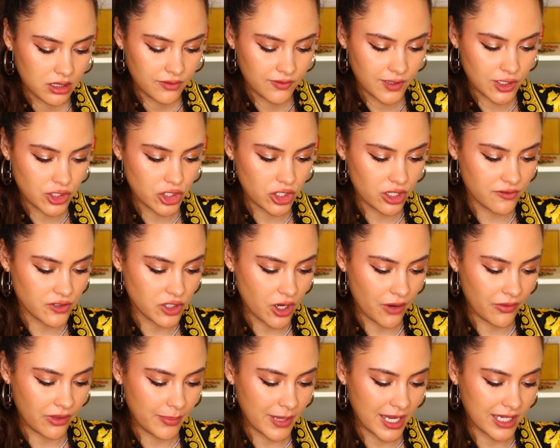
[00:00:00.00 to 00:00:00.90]
They should have
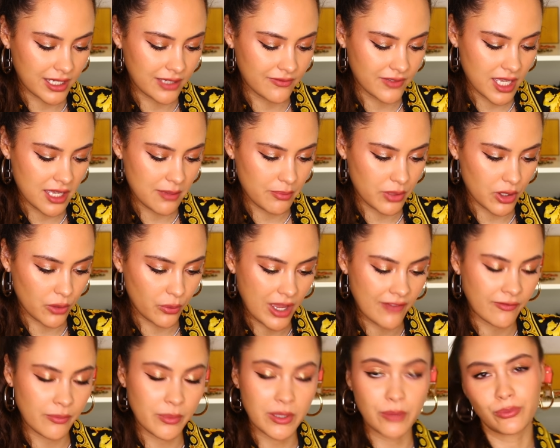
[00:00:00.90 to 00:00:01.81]
shown the back of it, but we
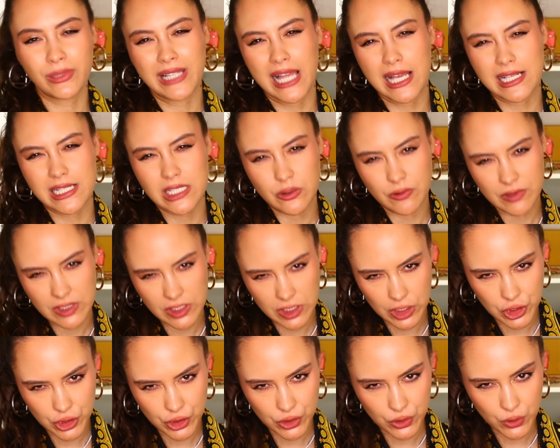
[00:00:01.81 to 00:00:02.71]
haven't been blessed with
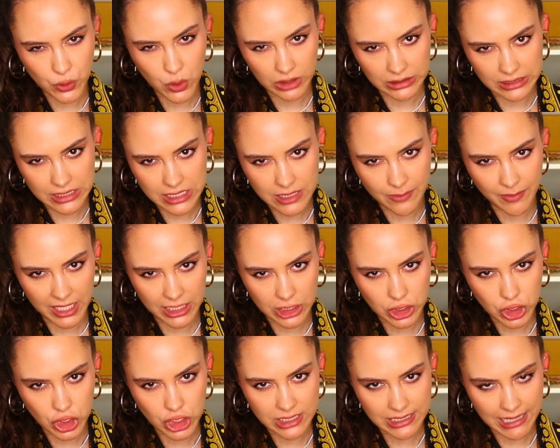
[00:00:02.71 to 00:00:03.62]
such good quality
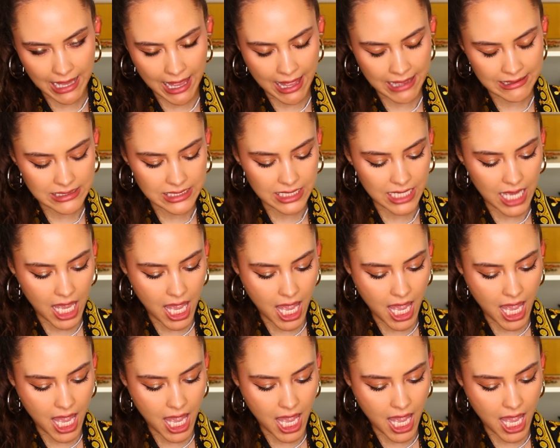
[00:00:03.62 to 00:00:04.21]
pictures yet.